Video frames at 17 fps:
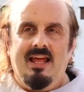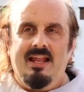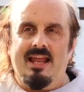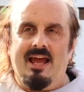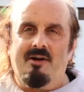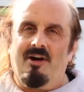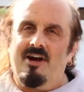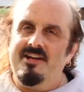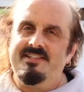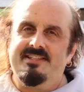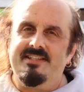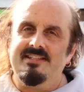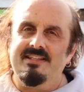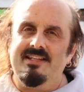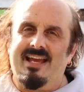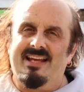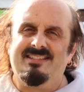Now, I
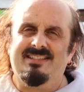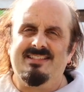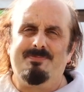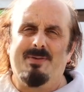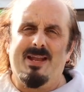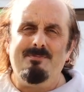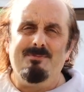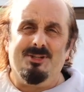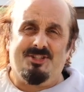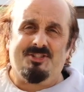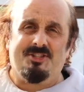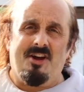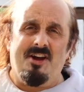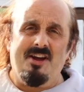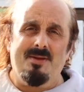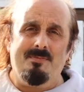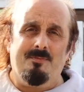didn't get to spend much
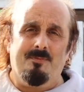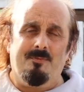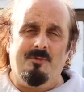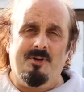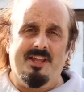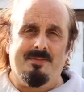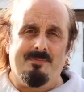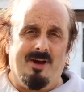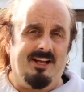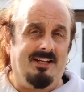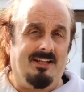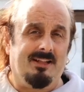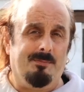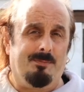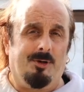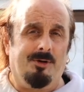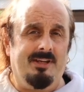time with my
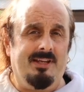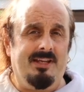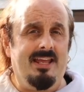little boy.